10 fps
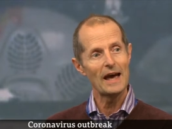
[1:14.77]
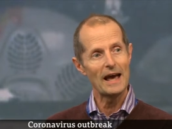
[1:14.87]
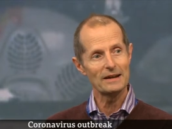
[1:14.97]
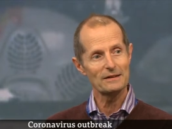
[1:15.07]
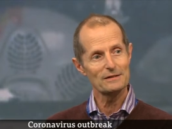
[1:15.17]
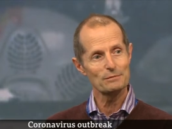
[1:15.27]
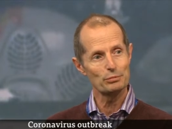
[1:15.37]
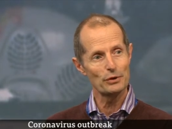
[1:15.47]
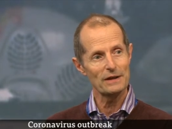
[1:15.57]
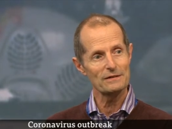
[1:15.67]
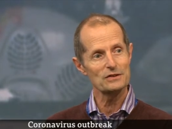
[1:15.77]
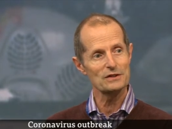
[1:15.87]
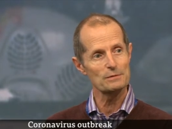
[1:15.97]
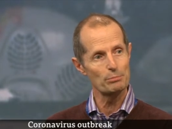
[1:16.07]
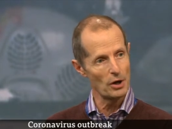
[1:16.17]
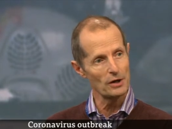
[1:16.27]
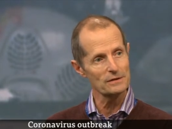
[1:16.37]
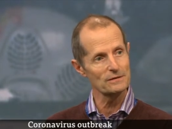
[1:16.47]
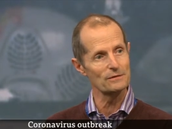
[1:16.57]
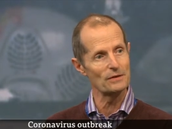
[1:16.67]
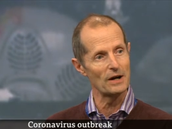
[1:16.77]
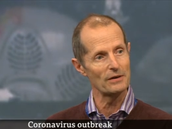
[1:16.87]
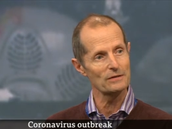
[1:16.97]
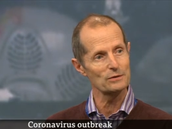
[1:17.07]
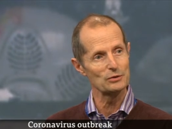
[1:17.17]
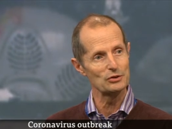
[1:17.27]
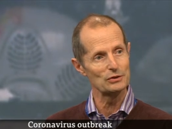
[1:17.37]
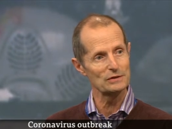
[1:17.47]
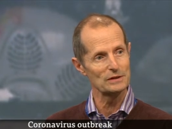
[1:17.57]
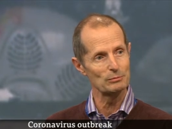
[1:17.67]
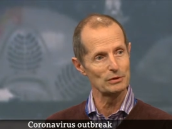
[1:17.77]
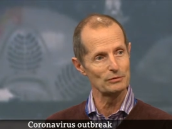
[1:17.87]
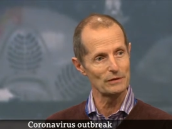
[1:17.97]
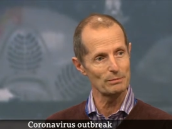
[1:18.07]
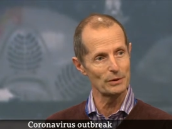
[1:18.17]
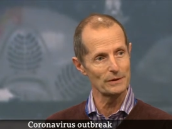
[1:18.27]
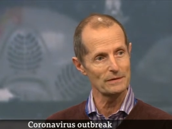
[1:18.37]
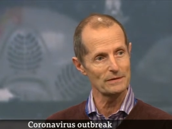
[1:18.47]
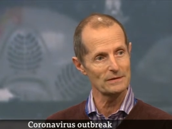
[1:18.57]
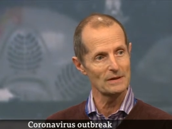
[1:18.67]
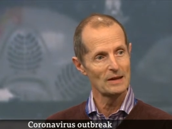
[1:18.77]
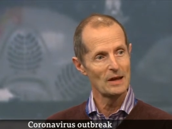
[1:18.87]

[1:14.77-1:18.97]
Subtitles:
and express just a part of the virus to induce an immune response.